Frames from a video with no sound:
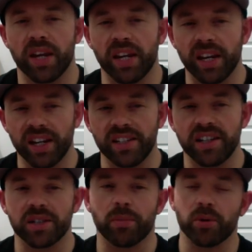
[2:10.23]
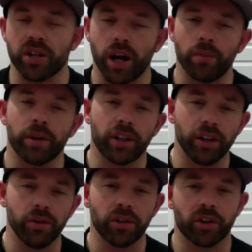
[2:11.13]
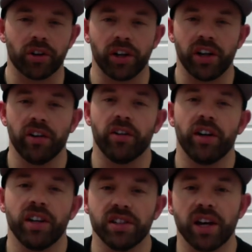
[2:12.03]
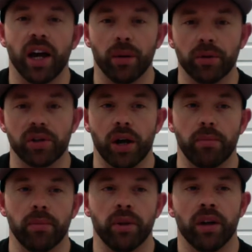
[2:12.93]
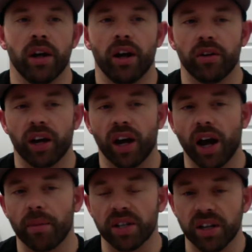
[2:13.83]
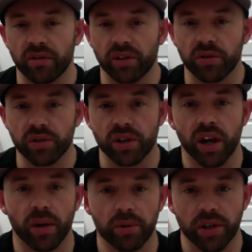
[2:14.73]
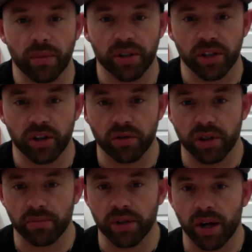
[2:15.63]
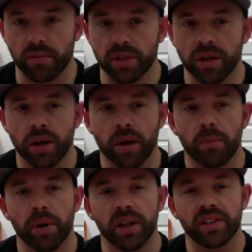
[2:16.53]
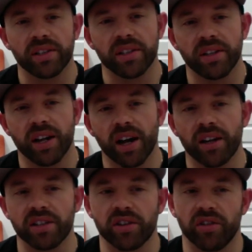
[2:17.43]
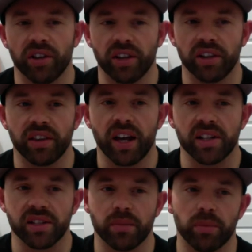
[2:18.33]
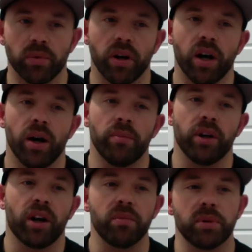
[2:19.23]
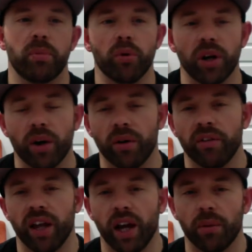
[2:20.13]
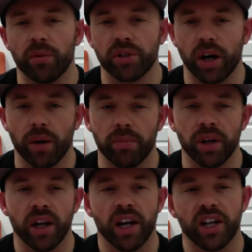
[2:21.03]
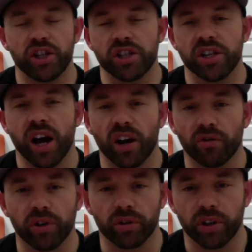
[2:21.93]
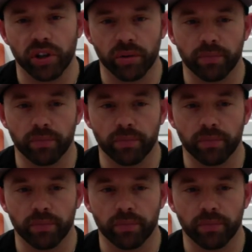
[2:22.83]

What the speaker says: easiest, most common cue you're going to hear is elbows up. Okay, I myself use elbows up as a cue sometimes, but it's not necessarily that simple. There comes a point, however, that elbows up is just not a real cue.